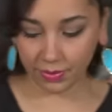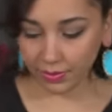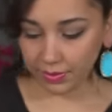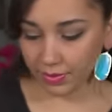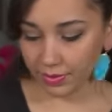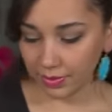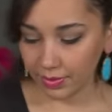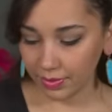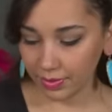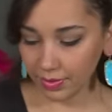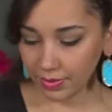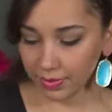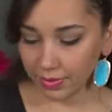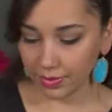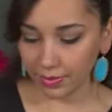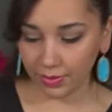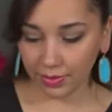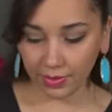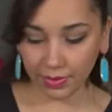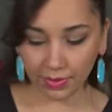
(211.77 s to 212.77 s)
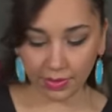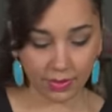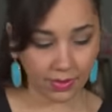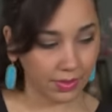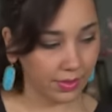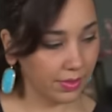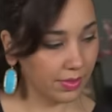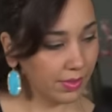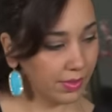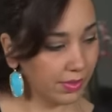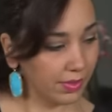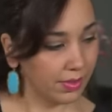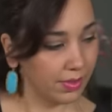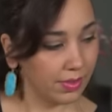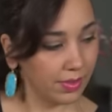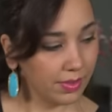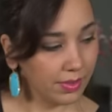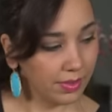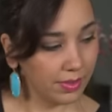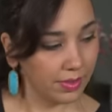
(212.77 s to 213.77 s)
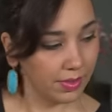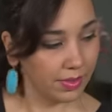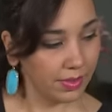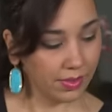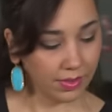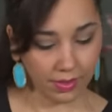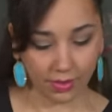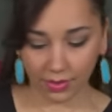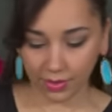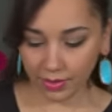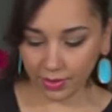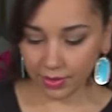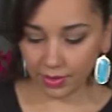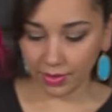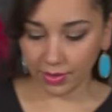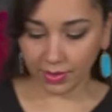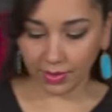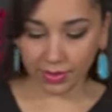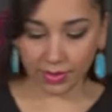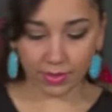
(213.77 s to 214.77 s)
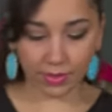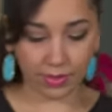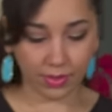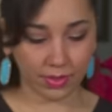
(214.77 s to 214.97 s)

No one is speaking in this clip.